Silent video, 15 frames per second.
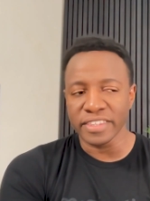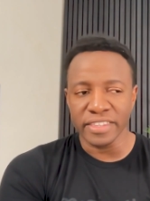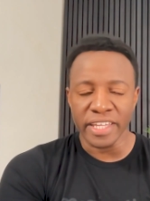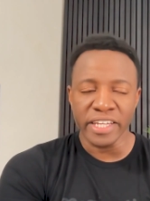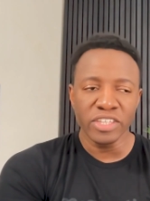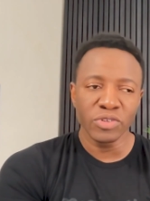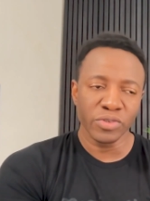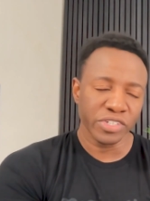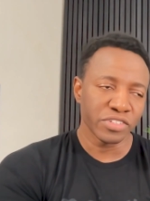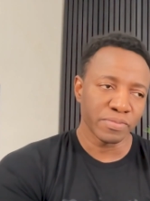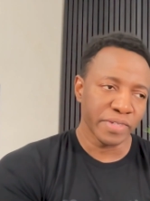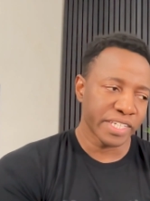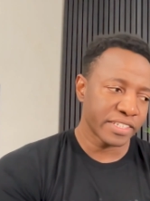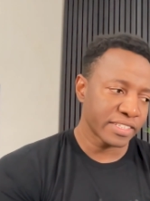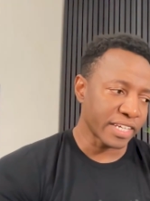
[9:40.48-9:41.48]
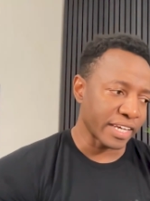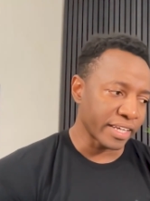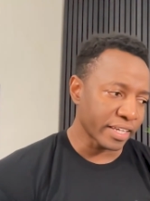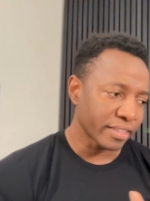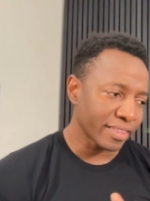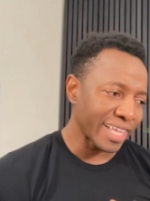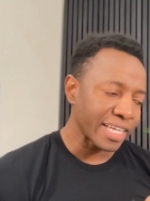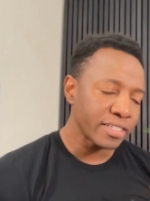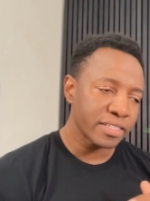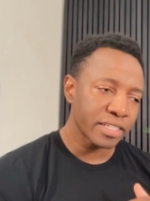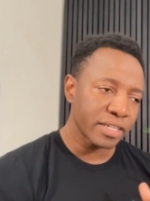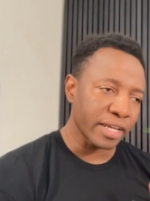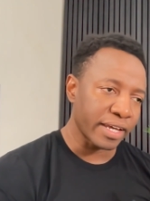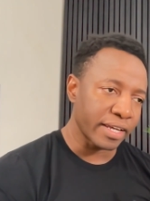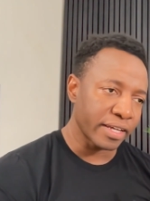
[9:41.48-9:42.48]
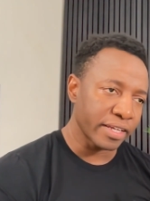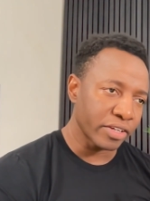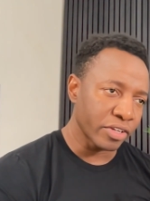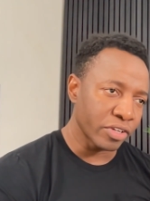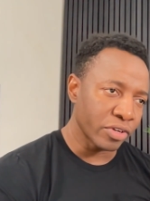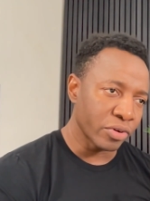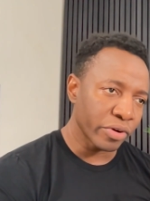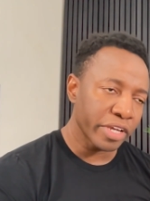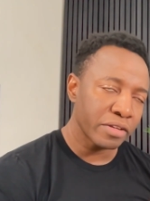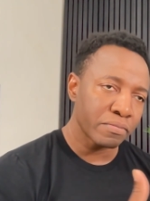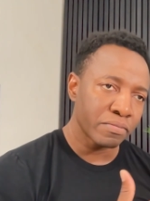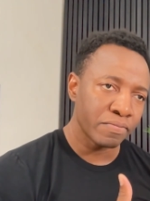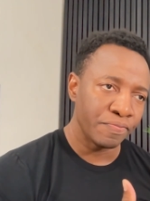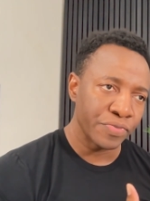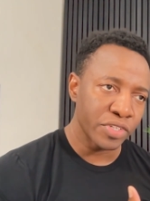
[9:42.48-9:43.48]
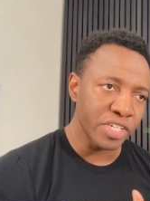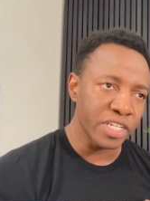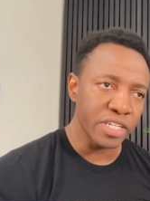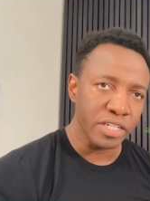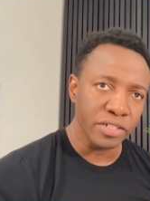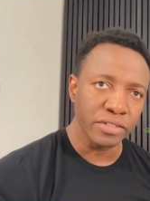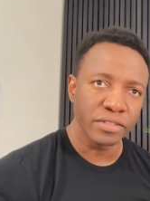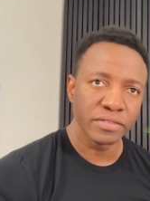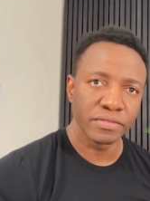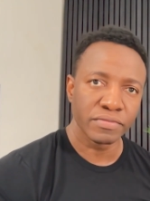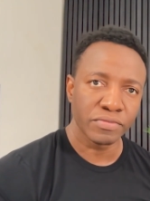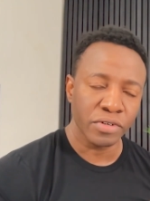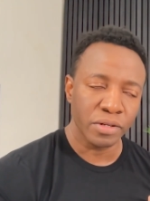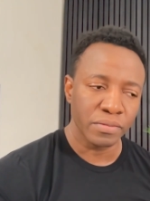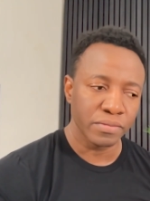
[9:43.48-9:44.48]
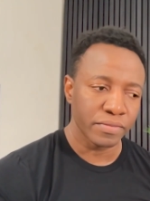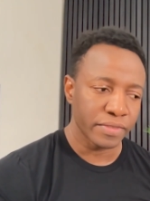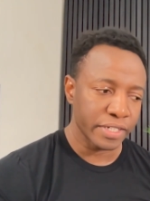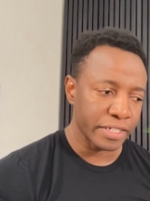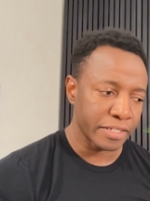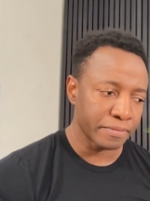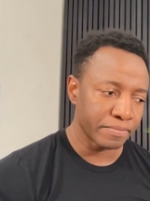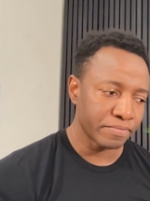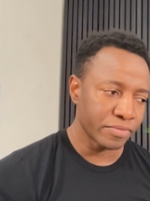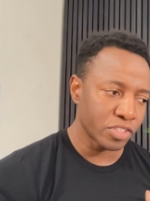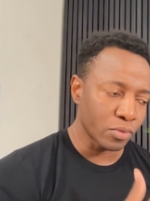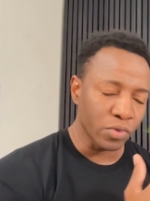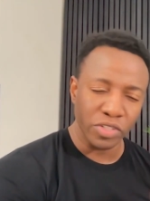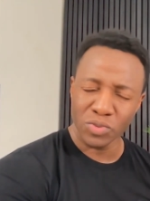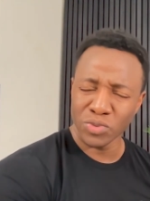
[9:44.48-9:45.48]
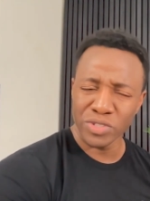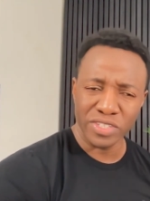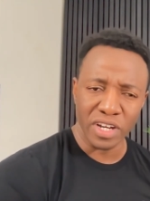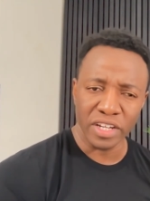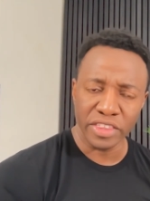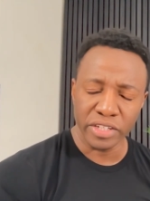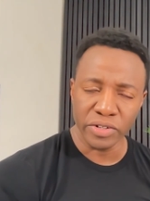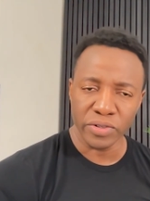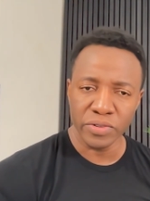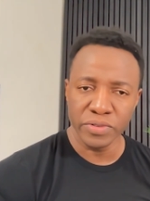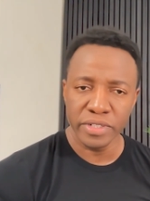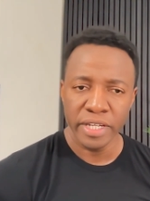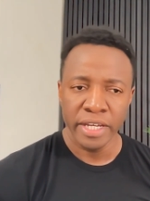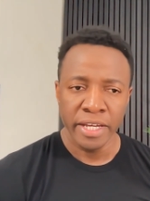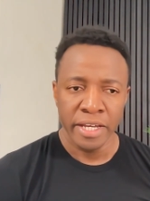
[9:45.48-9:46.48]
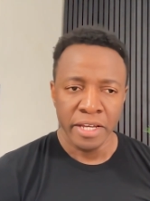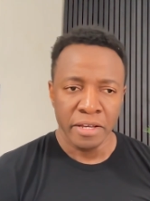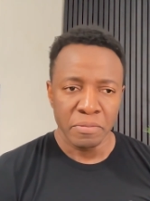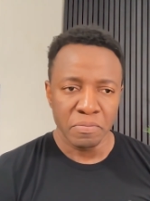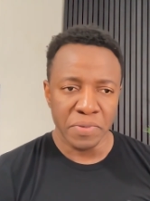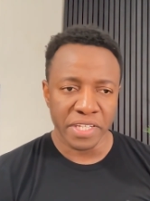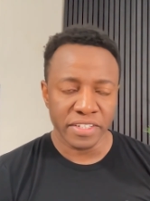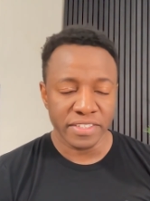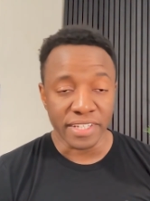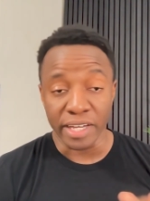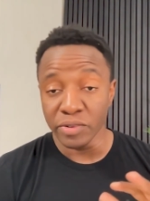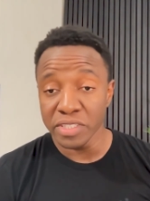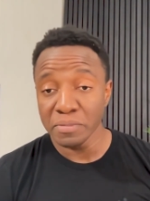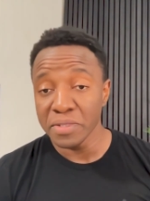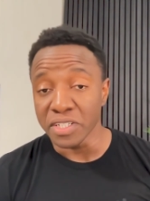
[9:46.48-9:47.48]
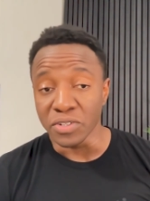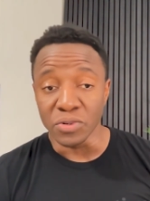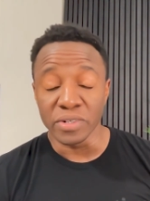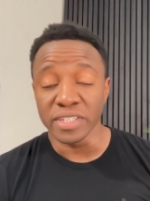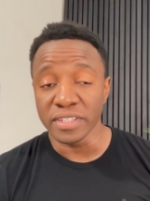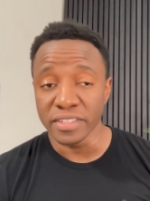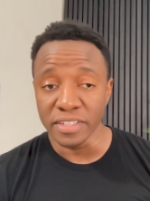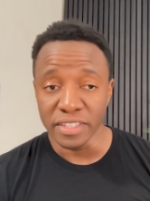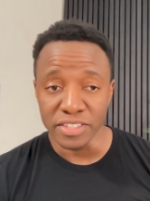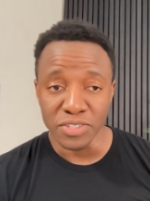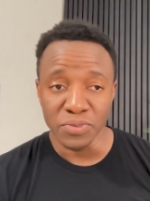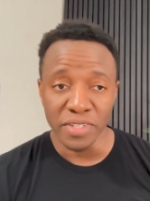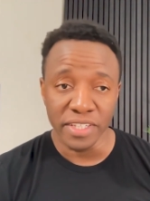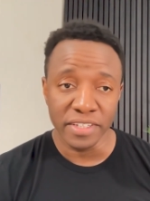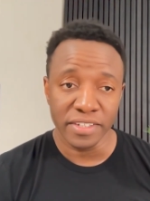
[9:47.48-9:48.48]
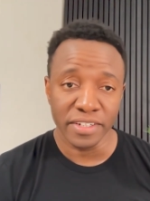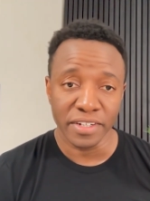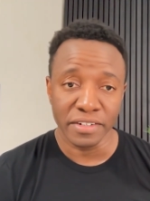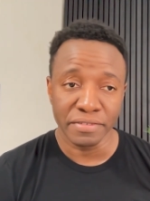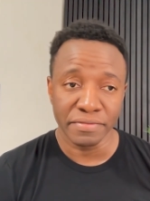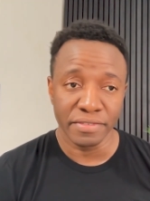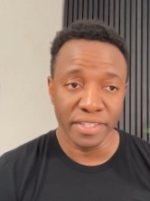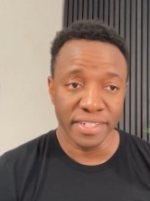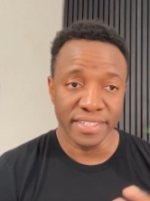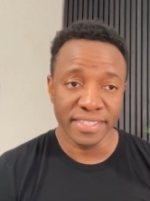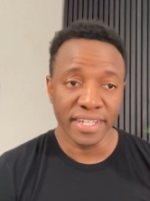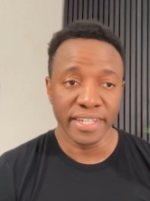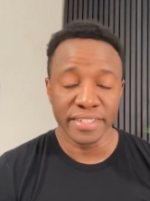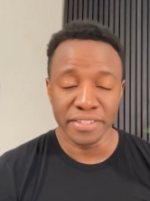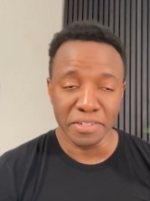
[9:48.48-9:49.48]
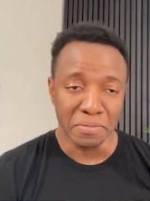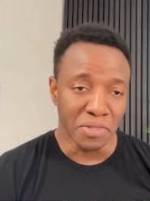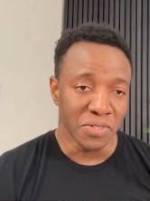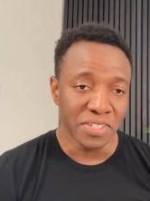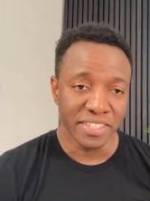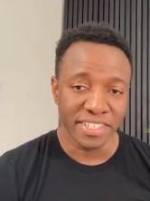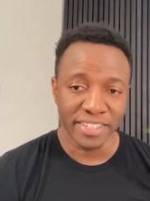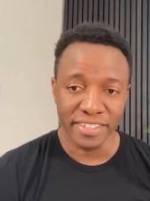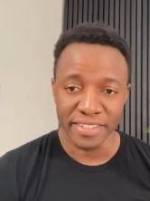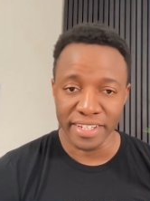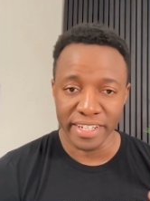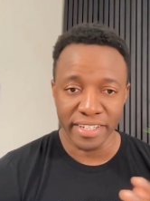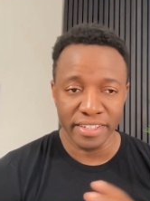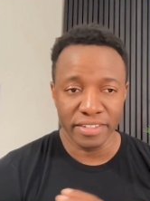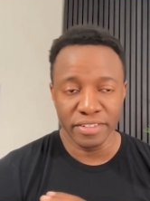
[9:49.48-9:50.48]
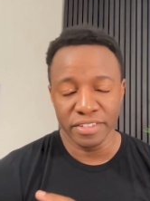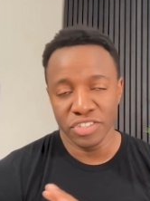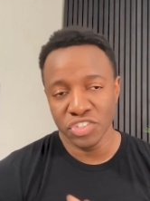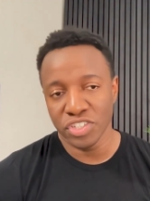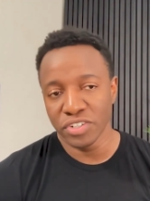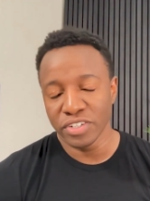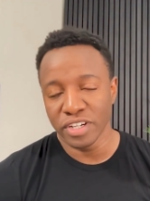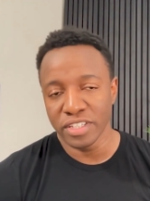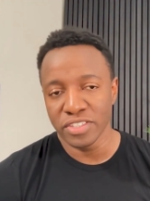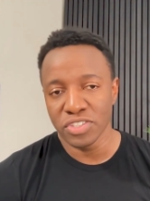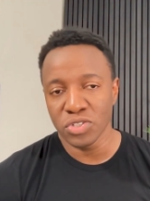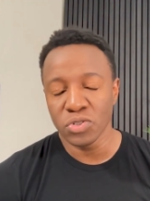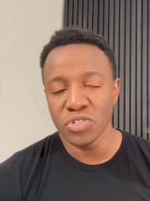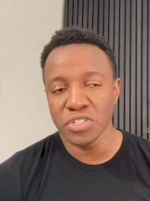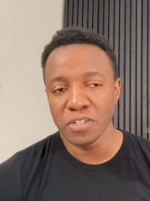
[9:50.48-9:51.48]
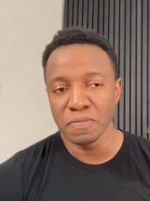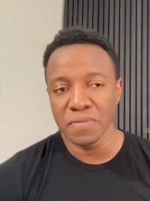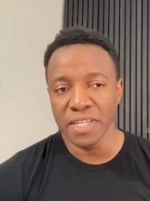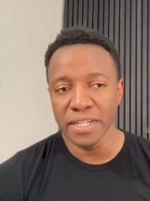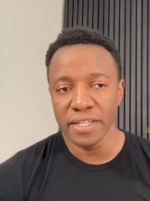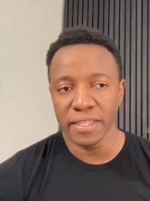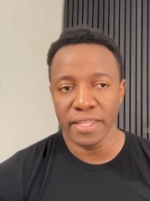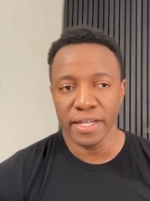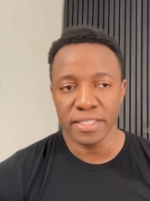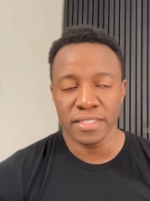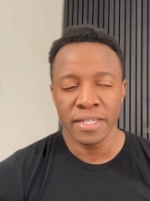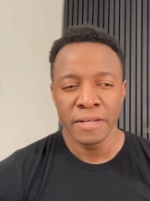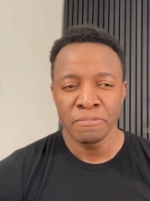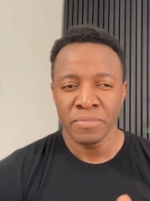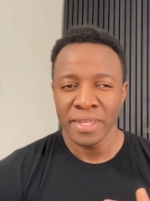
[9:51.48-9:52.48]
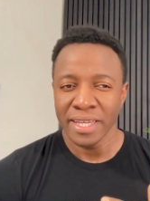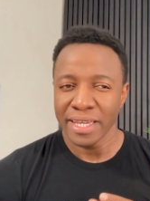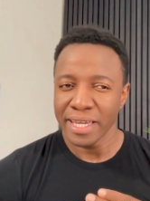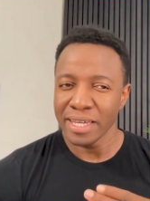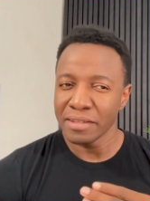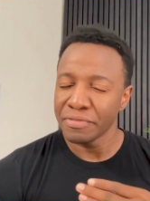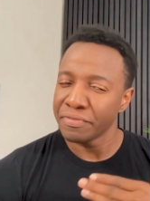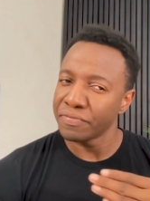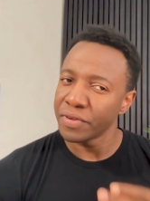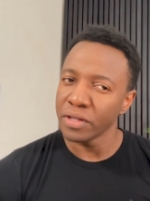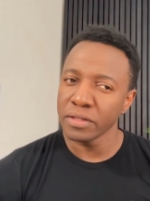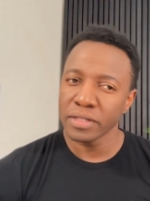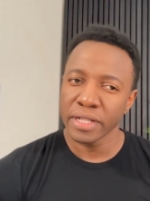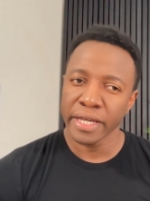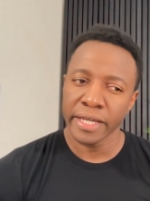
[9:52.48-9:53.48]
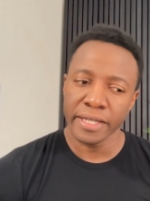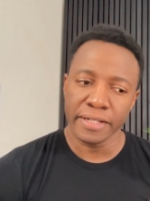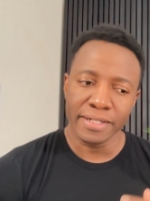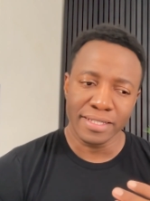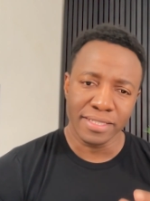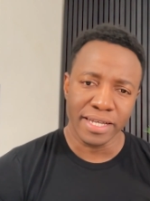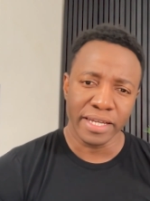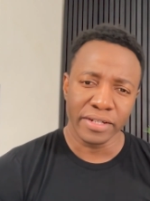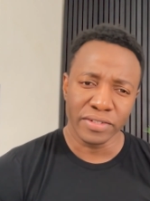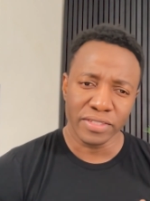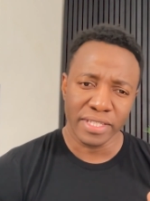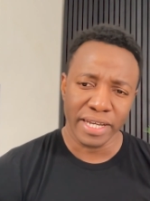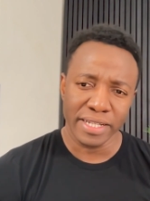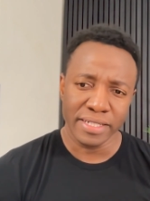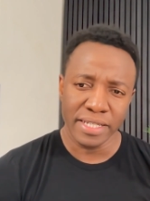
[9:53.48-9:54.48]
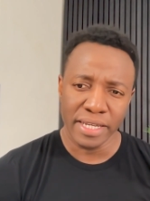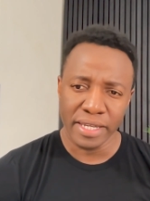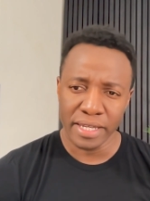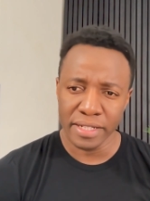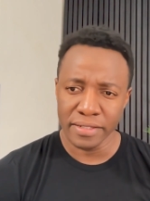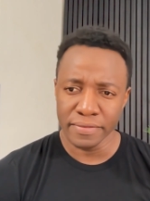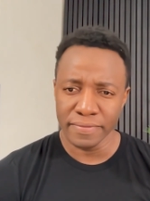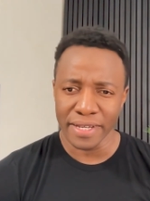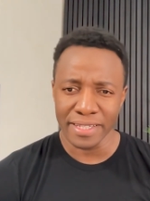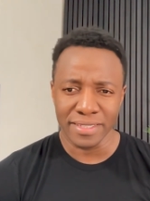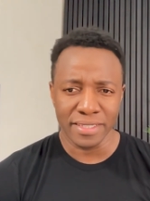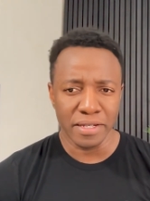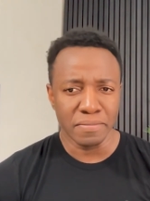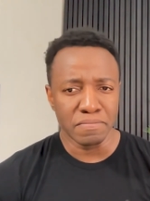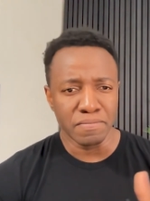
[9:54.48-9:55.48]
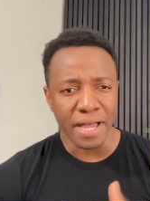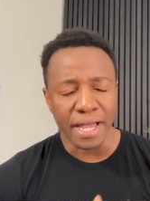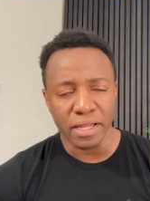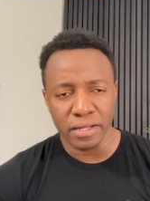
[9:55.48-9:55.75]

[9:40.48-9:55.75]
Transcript: Thank you, Richard, because I, that's great to hear from um, someone who was on the ground. Because I was a bit critical this week of the design community. I shared on social media that it felt like designers had taken a step back